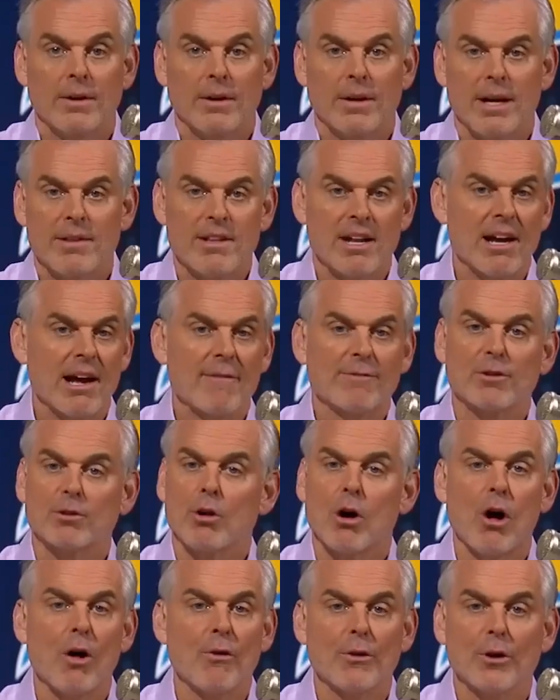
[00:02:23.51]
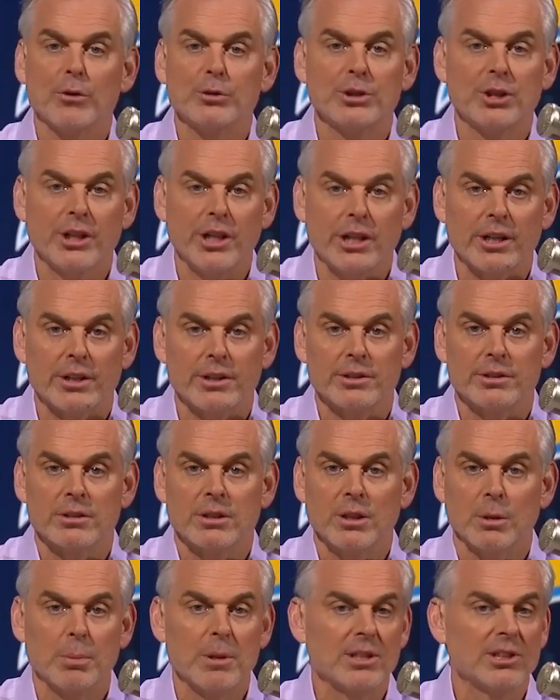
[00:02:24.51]
And then after all those years,
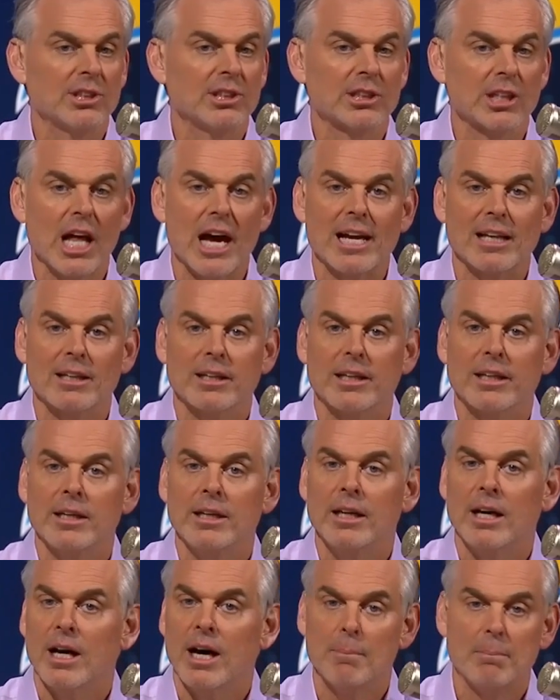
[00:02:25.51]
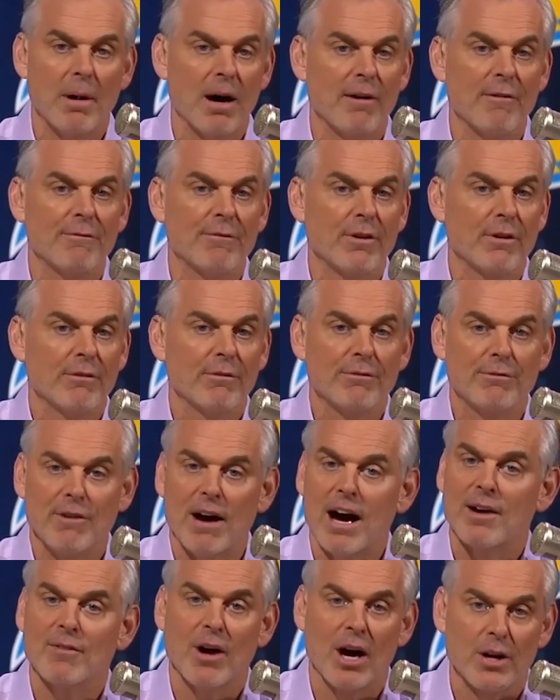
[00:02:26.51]
he'll be slightly above
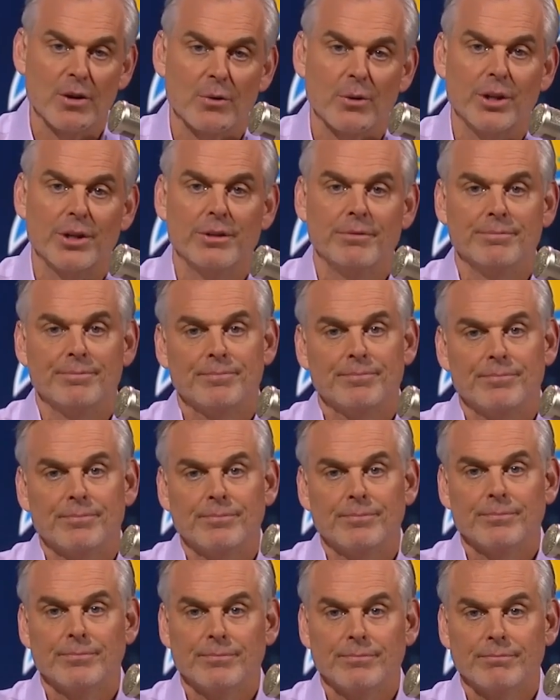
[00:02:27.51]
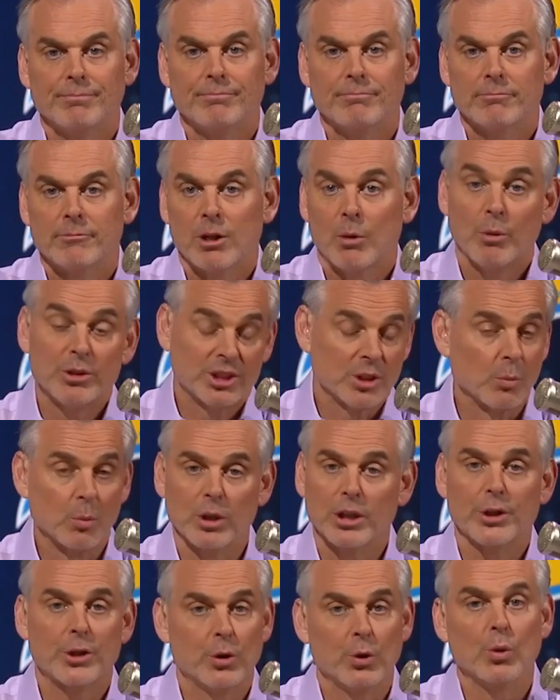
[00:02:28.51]
500 with some
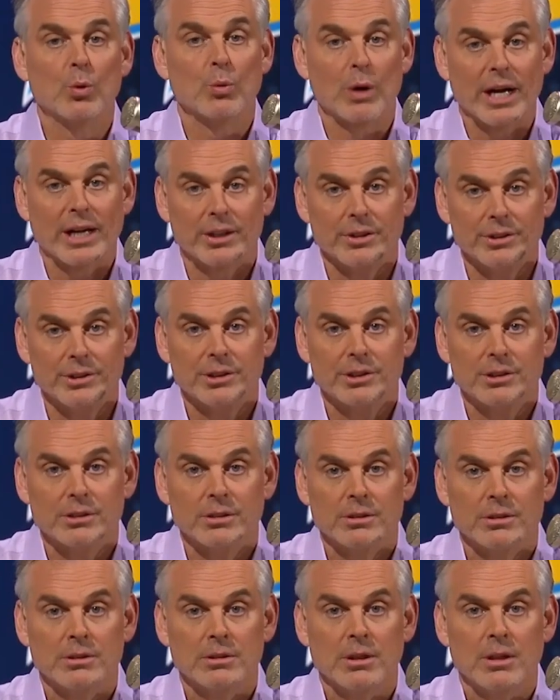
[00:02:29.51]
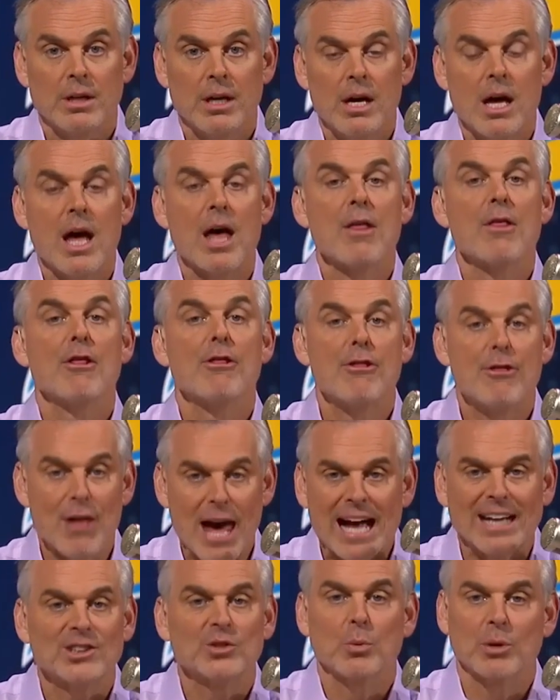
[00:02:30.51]
really cool records.
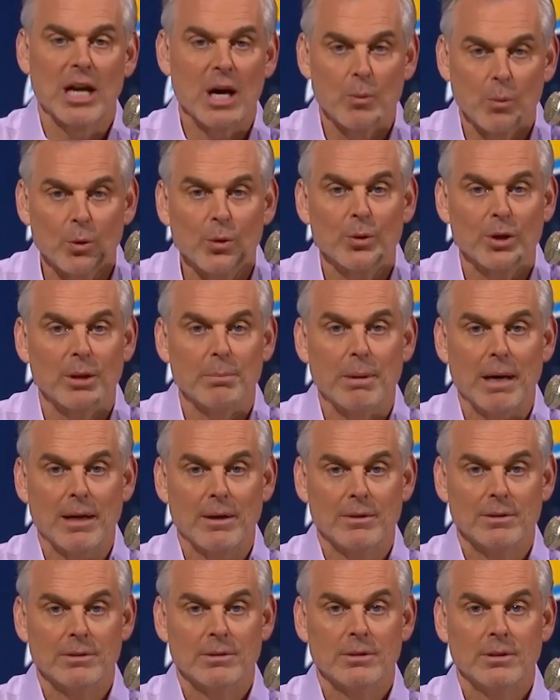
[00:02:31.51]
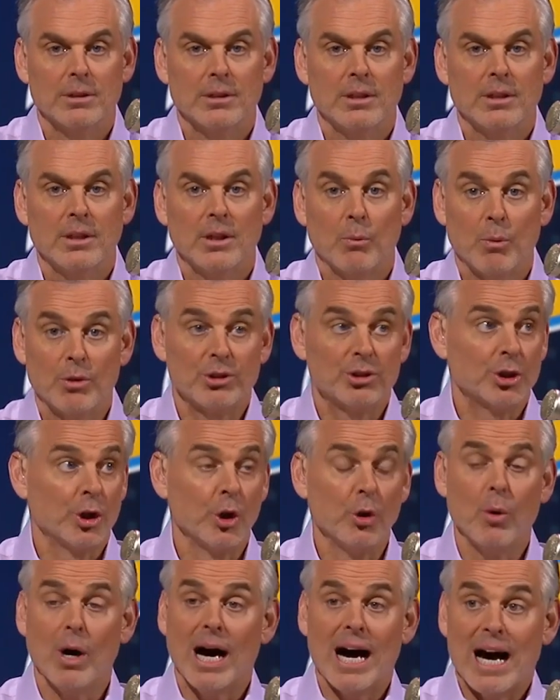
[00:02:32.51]
That's what I worry about. With
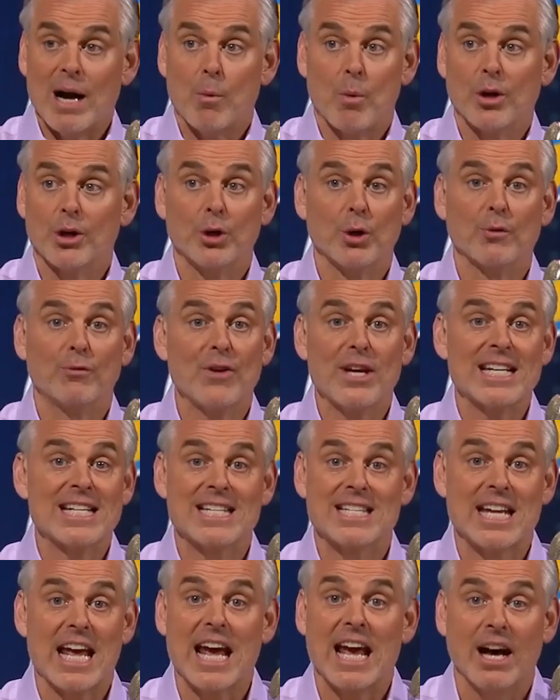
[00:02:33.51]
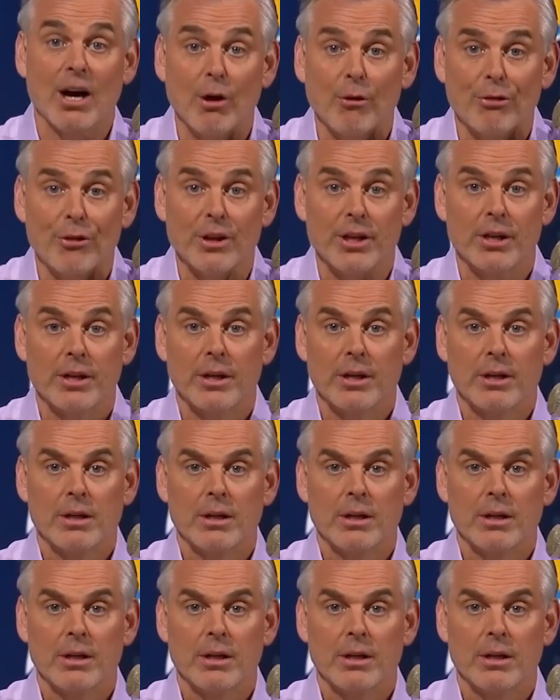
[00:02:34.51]
Tua, I wonder if he can stay healthy.